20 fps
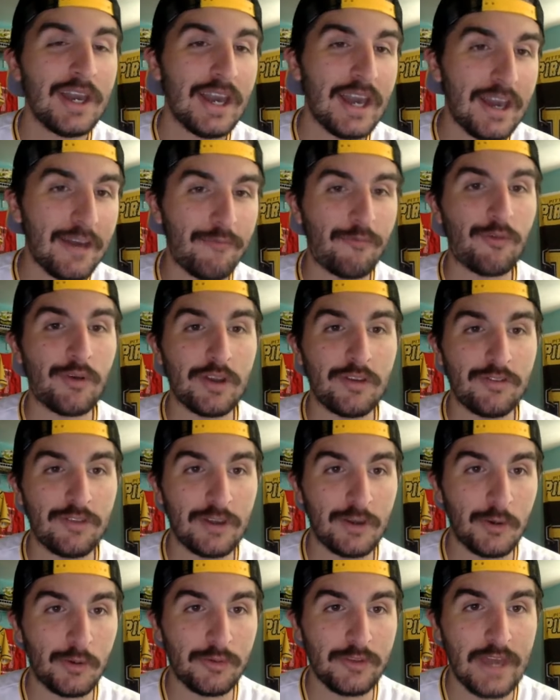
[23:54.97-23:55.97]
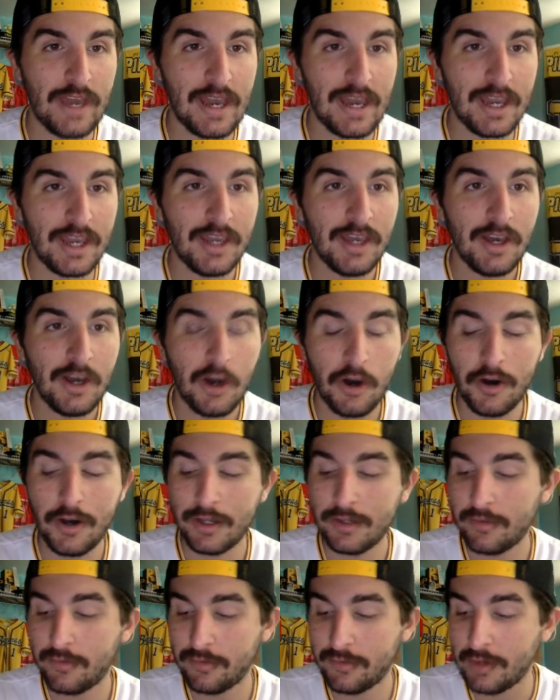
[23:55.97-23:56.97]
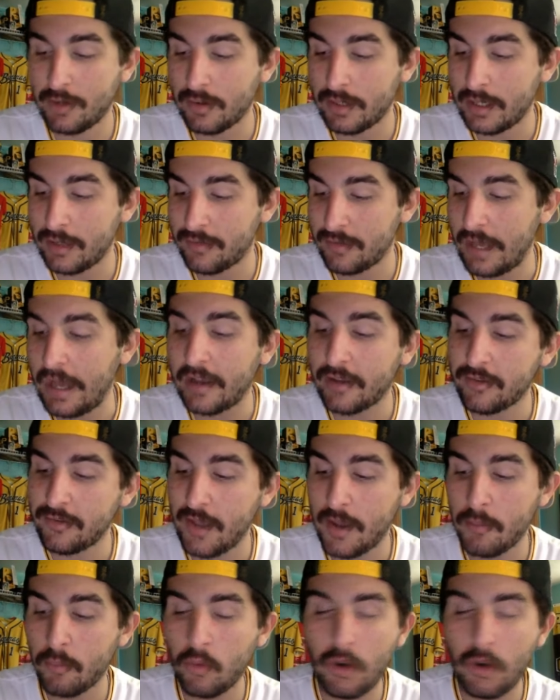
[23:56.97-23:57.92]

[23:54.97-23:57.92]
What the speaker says: every single day on SiriusXM